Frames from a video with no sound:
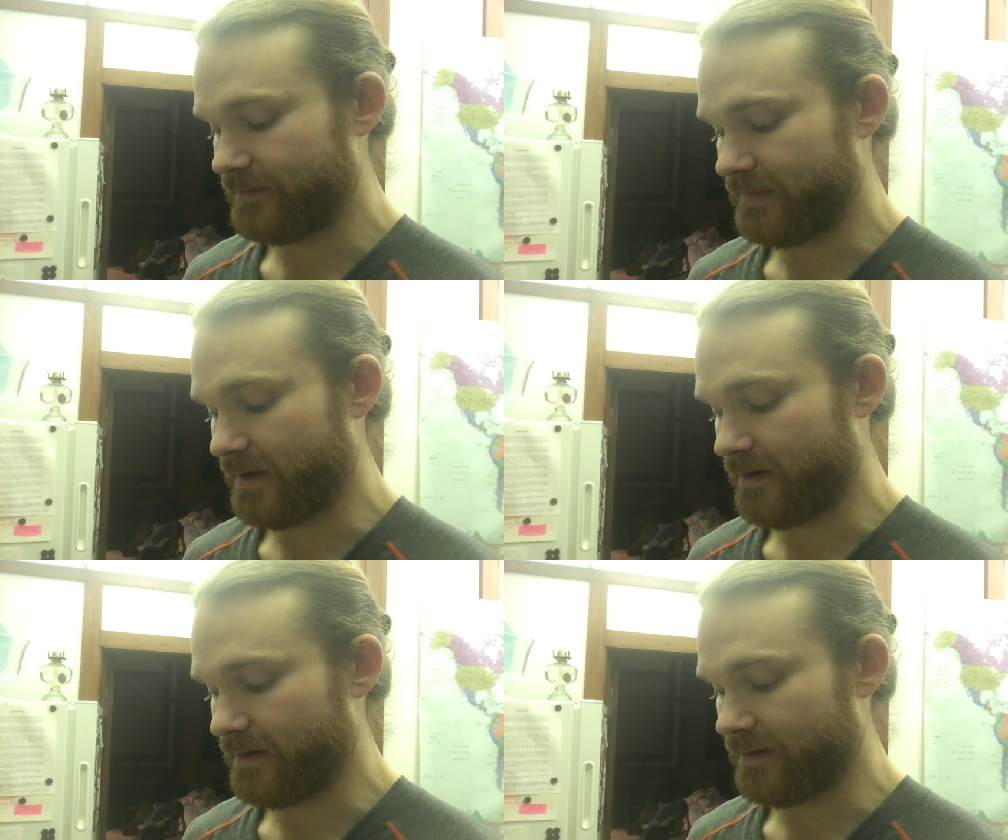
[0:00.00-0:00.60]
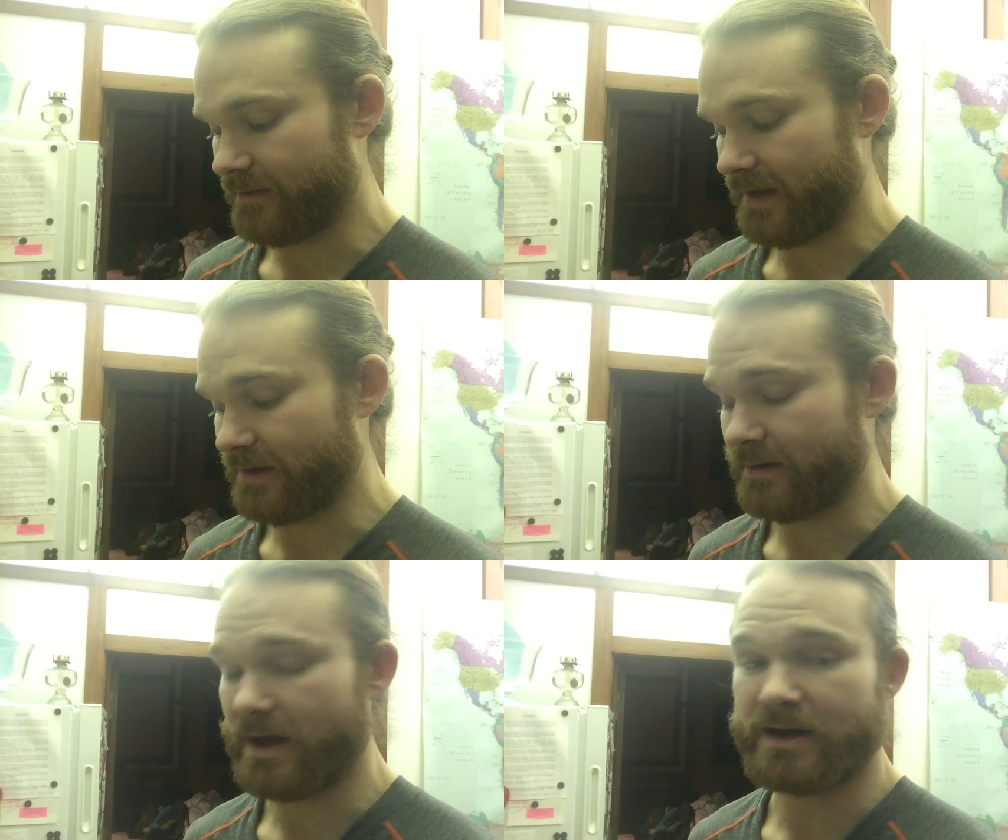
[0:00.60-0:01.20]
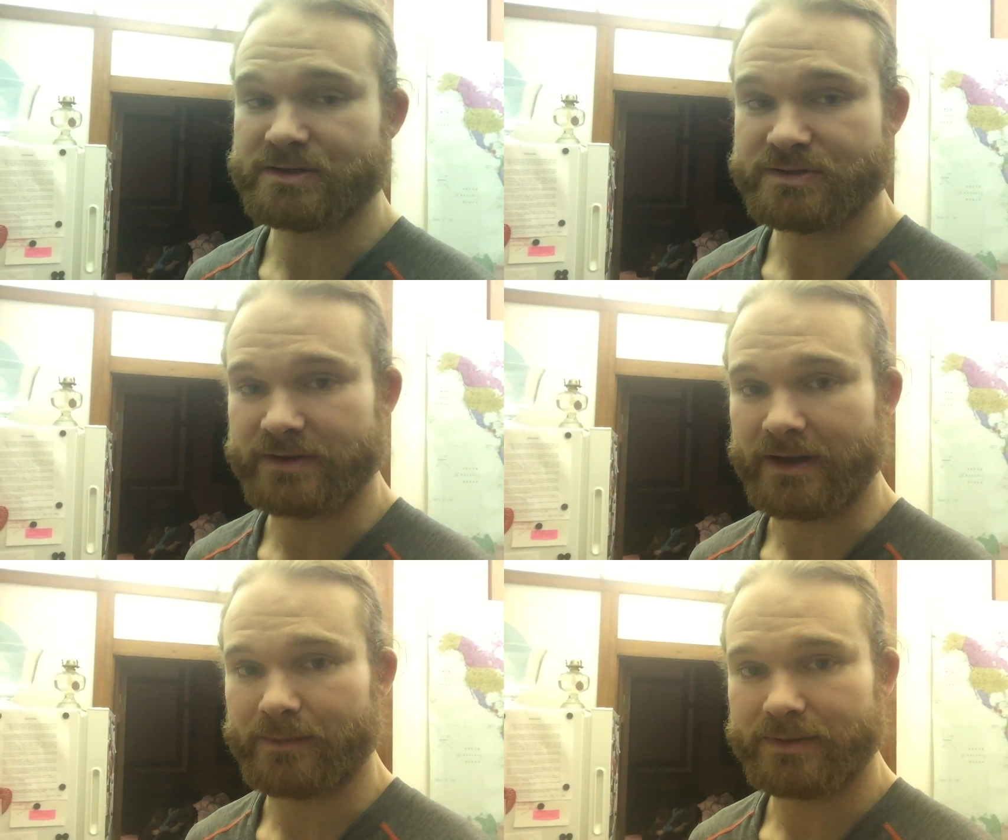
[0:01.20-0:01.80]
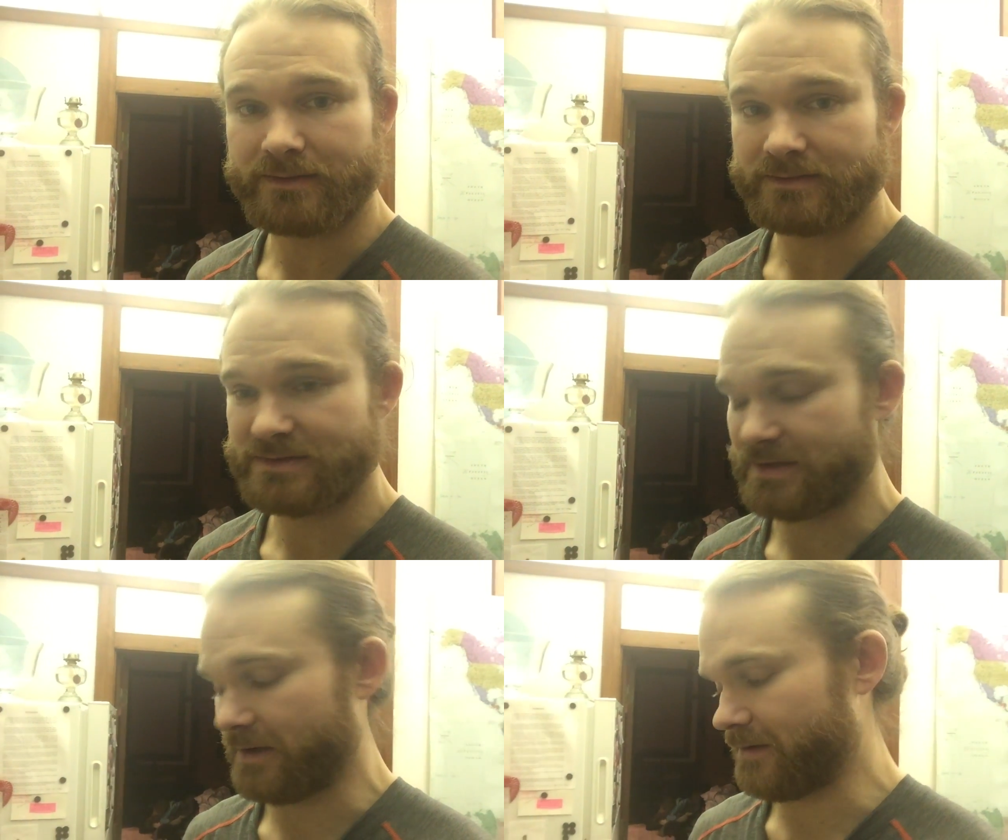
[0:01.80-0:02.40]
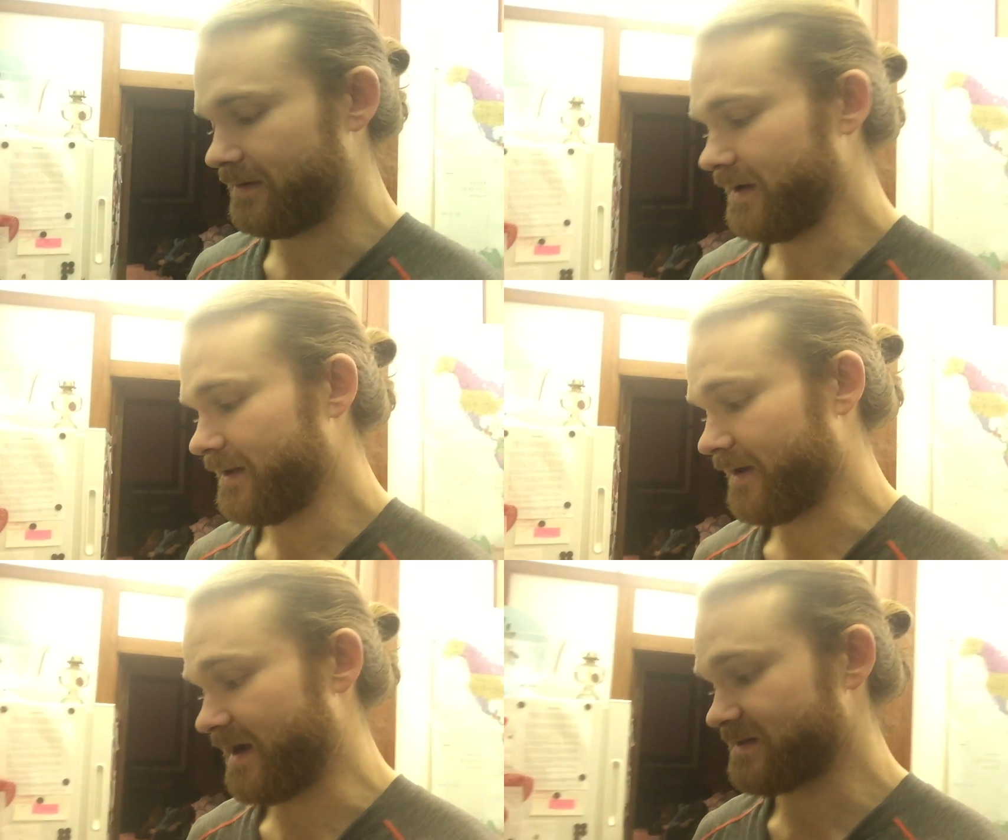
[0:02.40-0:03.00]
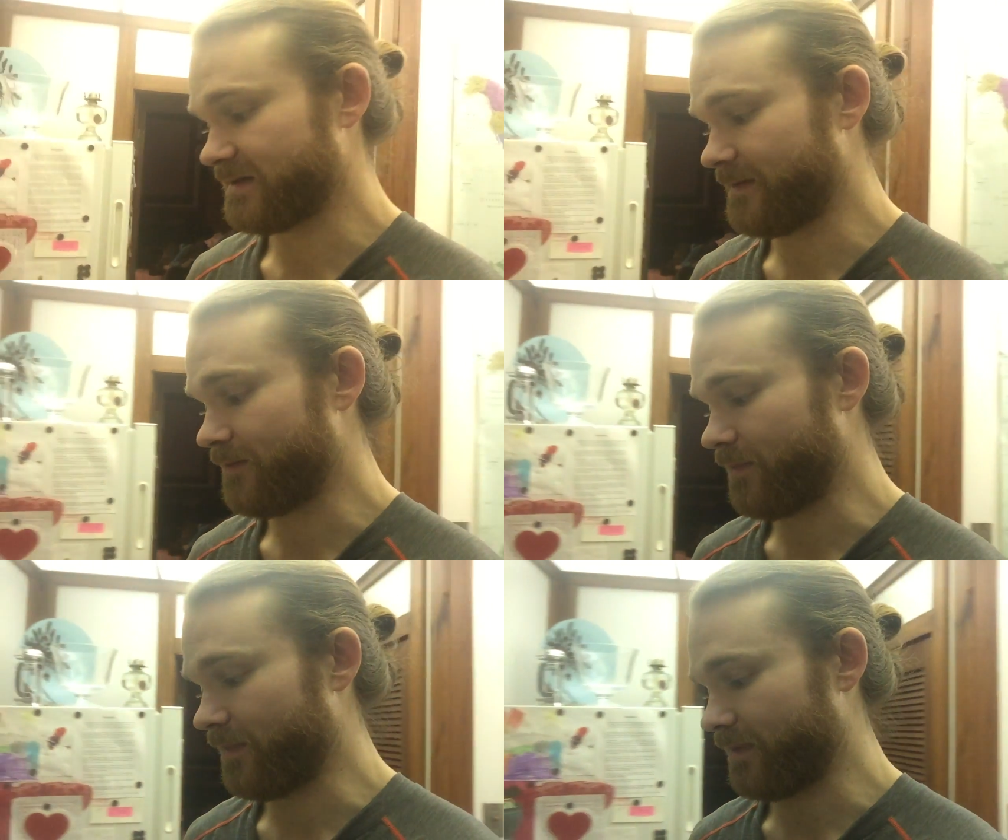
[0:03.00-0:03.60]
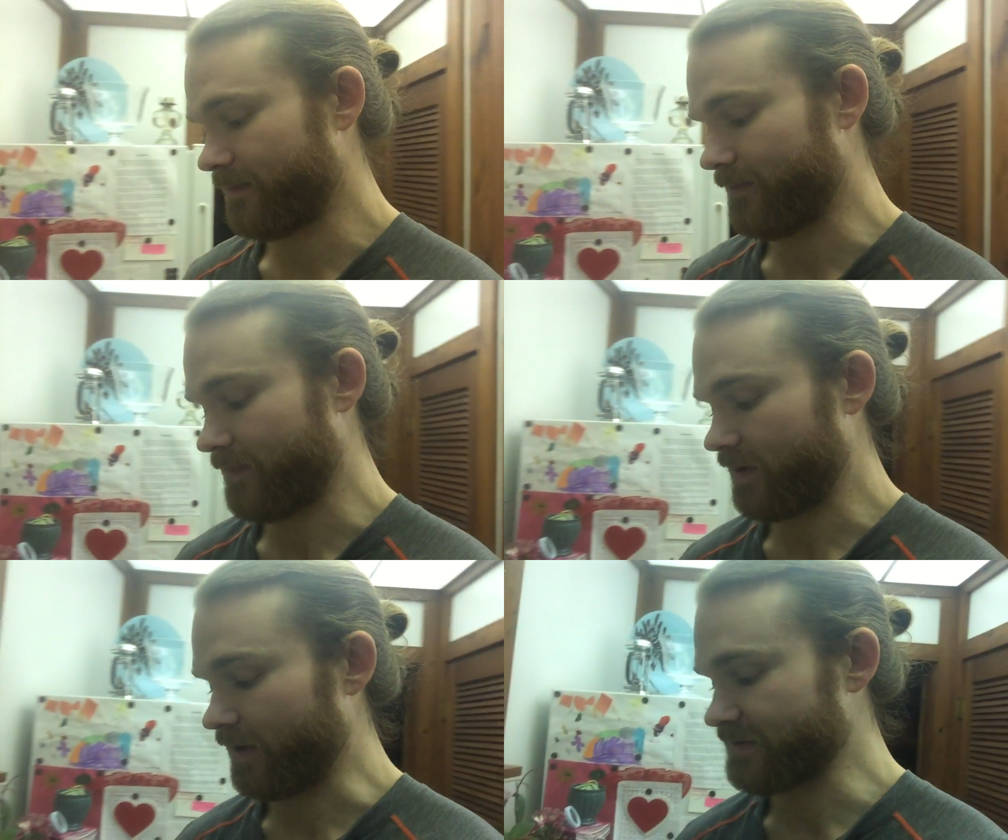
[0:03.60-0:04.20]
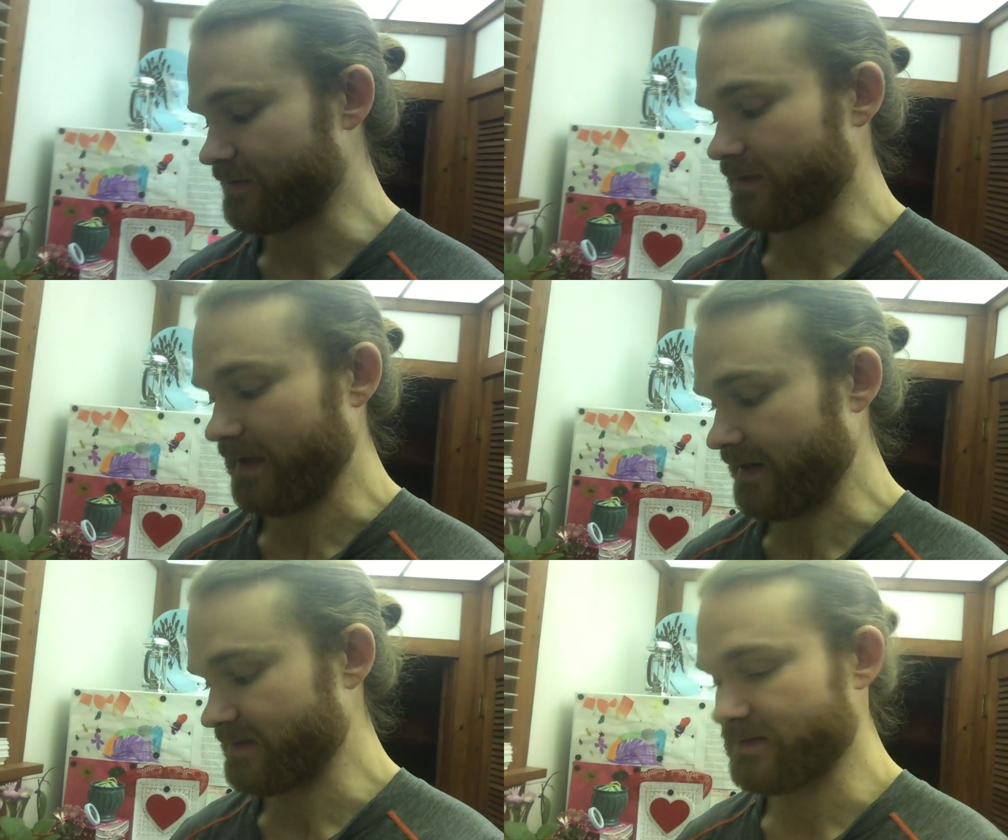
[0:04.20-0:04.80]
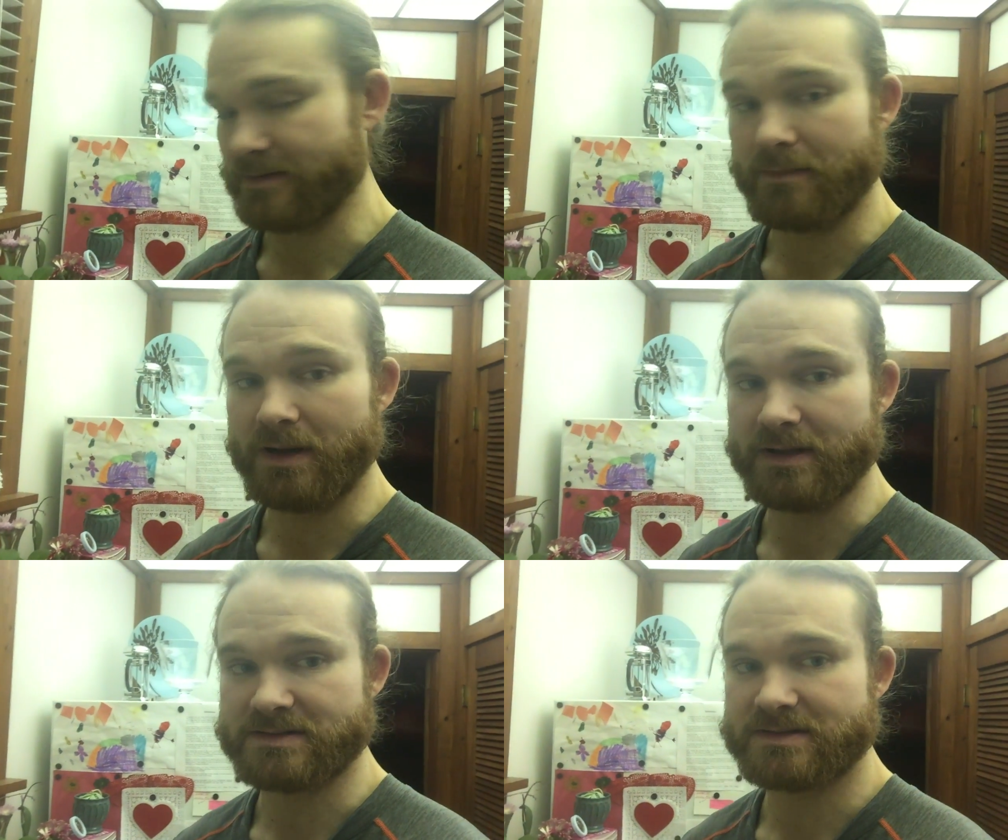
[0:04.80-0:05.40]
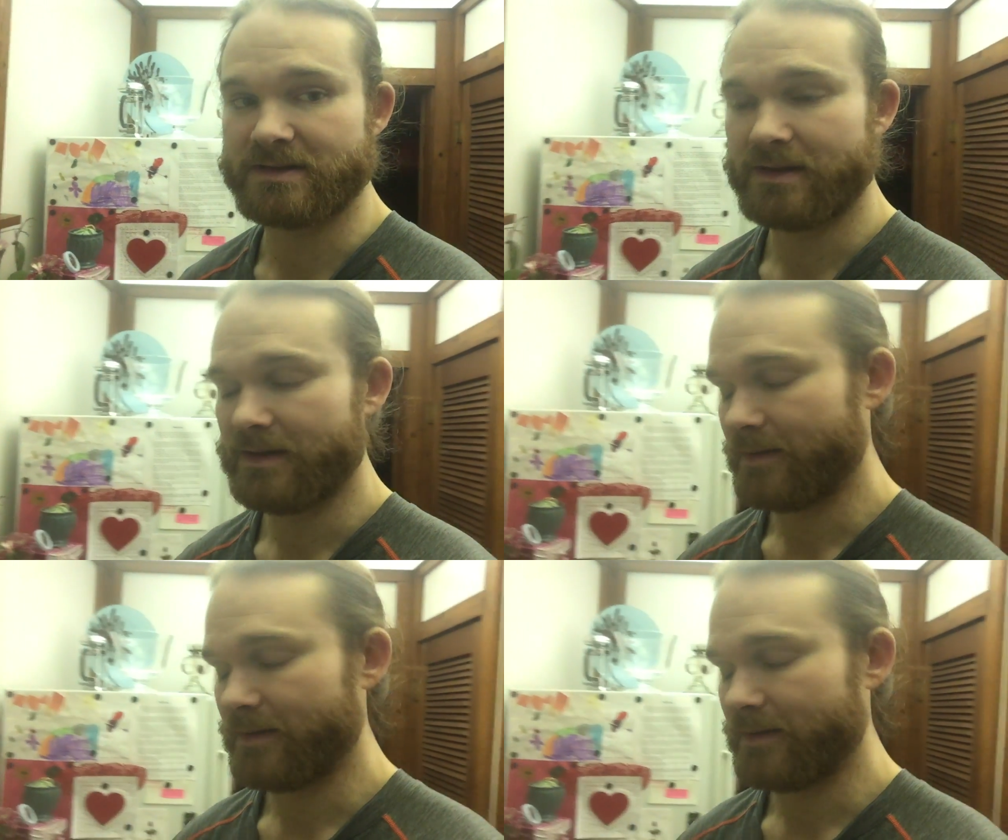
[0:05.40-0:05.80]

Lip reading: They're not a shrimp, so they're actually closer related to the mollusk.